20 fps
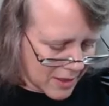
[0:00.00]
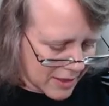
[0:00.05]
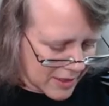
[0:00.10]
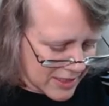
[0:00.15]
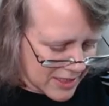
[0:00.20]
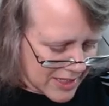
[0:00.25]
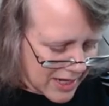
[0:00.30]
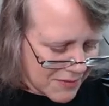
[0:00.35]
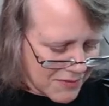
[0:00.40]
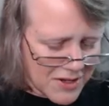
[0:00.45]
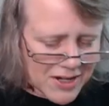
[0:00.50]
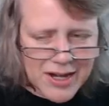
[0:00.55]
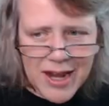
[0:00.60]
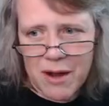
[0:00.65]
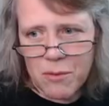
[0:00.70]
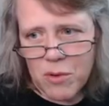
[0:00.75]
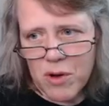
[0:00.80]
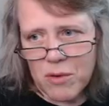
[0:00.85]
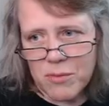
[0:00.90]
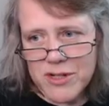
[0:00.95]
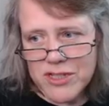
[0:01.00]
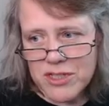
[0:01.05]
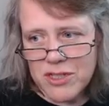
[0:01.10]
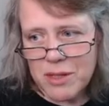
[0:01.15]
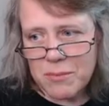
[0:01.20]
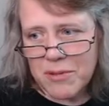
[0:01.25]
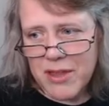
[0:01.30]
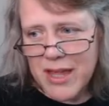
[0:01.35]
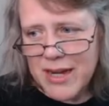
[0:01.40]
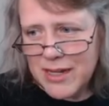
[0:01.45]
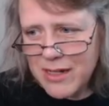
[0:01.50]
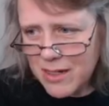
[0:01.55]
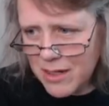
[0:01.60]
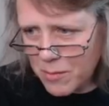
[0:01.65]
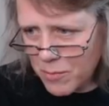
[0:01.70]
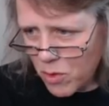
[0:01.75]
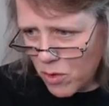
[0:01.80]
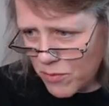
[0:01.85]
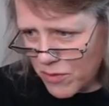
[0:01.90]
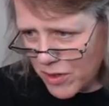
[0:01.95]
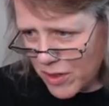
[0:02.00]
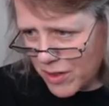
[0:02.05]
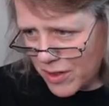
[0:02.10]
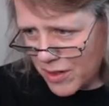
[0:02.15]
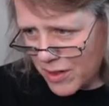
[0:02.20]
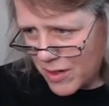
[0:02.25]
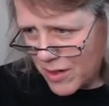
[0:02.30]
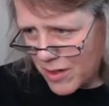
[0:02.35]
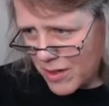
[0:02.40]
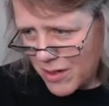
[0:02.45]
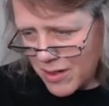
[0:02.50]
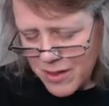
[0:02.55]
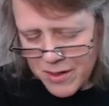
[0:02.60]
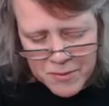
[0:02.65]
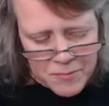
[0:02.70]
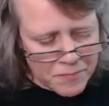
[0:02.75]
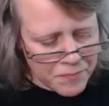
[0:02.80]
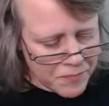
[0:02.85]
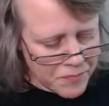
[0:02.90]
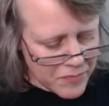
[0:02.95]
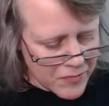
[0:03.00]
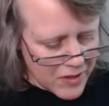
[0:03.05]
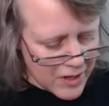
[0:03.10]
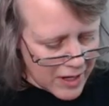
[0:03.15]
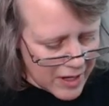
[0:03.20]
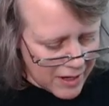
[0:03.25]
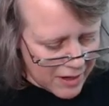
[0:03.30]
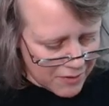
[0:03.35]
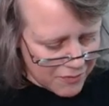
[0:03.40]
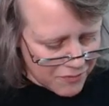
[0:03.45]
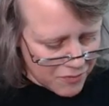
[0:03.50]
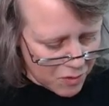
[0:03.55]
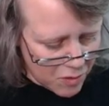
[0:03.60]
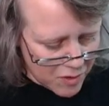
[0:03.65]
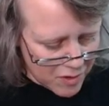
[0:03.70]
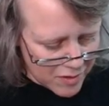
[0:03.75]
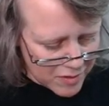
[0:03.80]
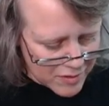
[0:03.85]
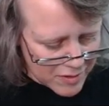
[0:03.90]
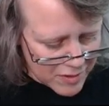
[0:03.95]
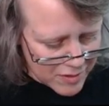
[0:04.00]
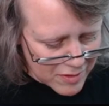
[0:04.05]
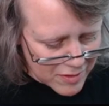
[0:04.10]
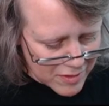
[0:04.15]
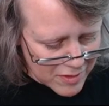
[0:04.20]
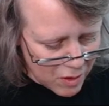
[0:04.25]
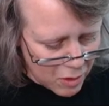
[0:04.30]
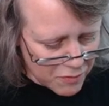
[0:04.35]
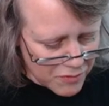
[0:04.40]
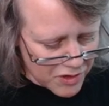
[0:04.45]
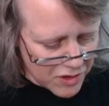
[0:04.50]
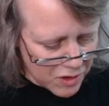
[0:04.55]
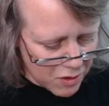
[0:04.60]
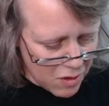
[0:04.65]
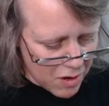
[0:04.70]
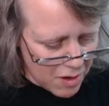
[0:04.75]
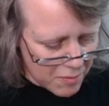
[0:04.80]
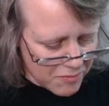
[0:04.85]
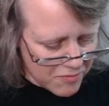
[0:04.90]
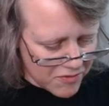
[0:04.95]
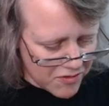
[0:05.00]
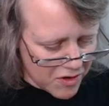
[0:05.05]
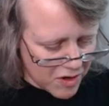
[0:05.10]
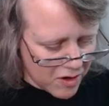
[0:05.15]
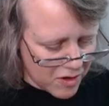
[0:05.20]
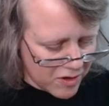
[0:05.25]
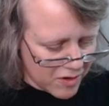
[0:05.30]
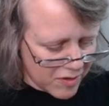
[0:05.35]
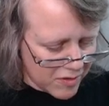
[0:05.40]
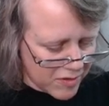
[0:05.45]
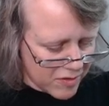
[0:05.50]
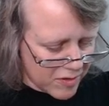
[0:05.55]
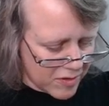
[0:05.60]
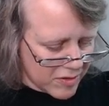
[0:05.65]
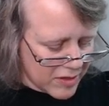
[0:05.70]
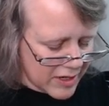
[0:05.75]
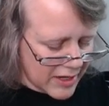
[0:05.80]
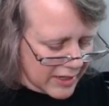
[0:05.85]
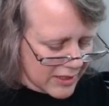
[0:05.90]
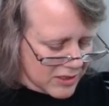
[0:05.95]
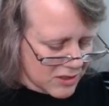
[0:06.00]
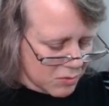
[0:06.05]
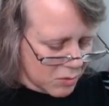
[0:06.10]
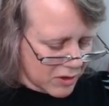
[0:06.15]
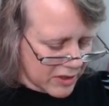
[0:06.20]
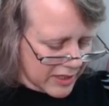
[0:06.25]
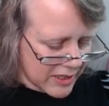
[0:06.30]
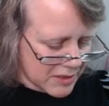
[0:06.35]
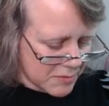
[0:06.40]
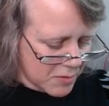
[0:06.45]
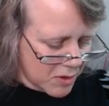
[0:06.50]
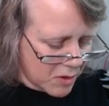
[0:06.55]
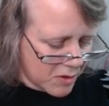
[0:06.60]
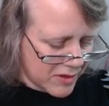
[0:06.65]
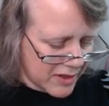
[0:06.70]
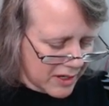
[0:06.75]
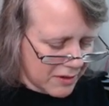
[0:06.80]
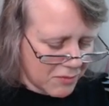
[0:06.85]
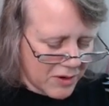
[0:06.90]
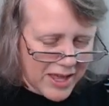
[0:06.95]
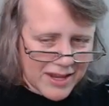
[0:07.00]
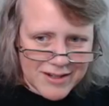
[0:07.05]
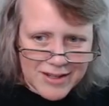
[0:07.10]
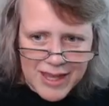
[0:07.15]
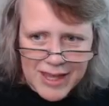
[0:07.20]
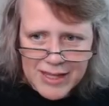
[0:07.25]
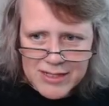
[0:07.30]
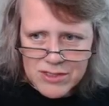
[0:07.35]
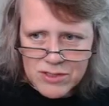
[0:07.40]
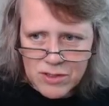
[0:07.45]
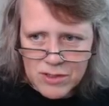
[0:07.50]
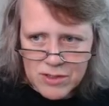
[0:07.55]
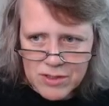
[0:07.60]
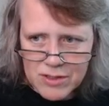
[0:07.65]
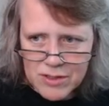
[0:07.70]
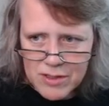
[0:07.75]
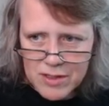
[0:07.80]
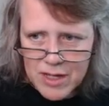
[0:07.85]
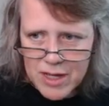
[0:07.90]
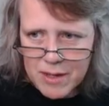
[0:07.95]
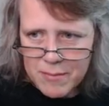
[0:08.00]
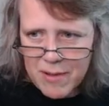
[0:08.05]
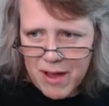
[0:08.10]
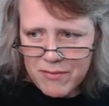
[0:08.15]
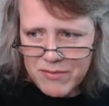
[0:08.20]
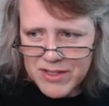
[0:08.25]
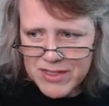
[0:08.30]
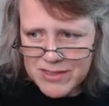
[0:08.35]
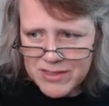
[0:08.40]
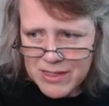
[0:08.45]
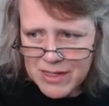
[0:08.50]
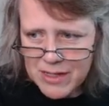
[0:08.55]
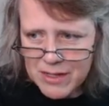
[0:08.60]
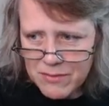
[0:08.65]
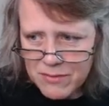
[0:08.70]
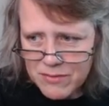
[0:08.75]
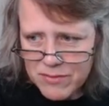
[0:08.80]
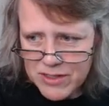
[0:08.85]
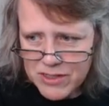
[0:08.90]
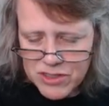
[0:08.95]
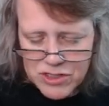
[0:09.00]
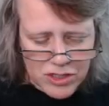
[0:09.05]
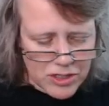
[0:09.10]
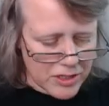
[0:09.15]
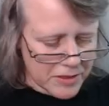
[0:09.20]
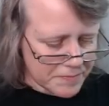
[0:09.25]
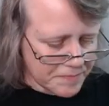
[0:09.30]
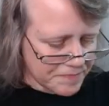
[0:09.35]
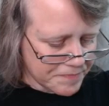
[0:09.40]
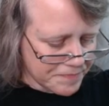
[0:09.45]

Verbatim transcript: Because David and I were originally planning to come over uh, for over to Europe for the next World Expo, and then we had to cancel, um, obviously, this year.